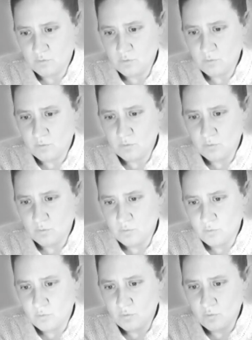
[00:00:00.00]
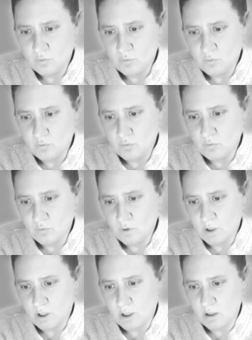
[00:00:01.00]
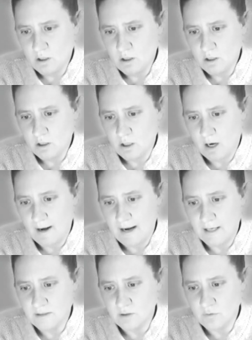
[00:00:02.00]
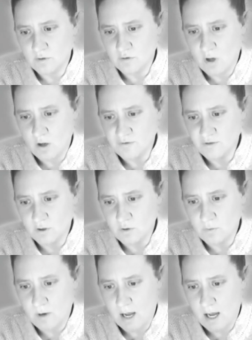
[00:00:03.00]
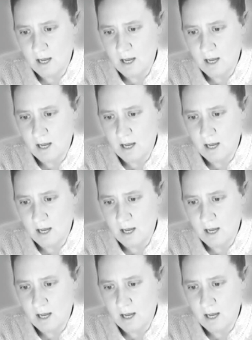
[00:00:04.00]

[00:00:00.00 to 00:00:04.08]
do. All right. So there's also